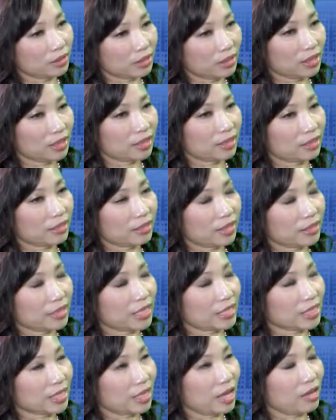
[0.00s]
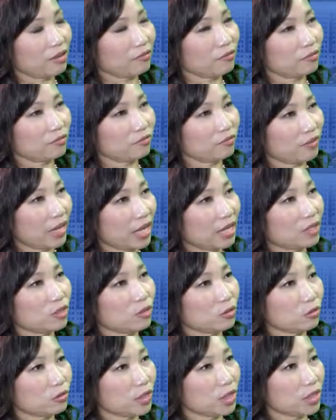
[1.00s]
the uh, asset
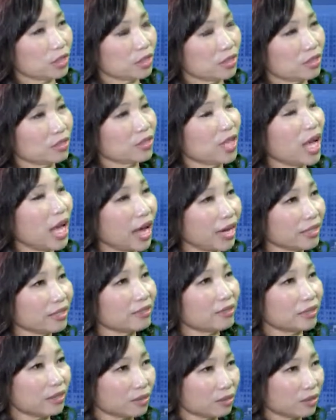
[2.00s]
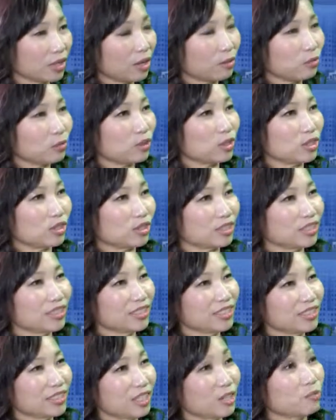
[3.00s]
value is still higher than our
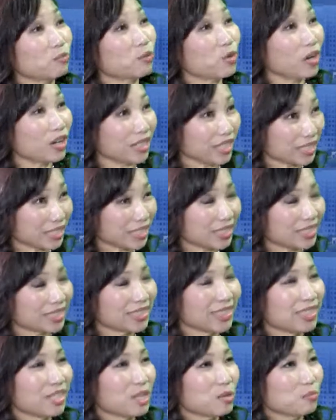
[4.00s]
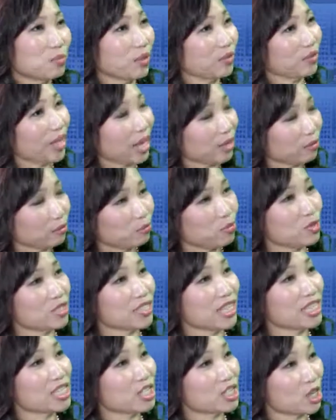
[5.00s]
uh, price. But that
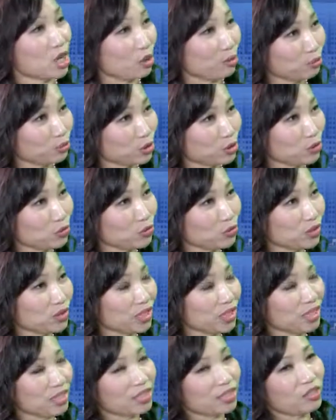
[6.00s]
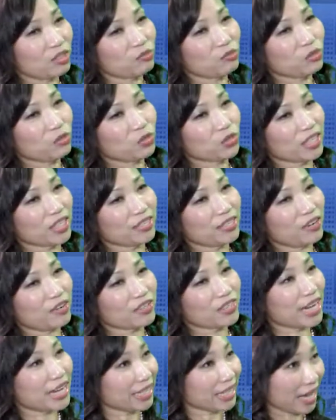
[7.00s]
presents the opportunity. Now, if you look at
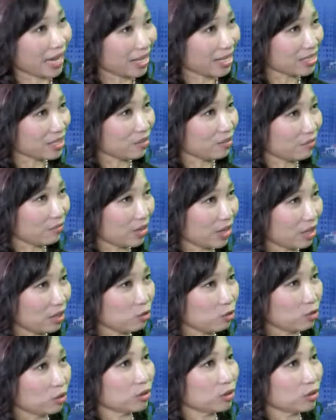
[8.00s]
our net asset value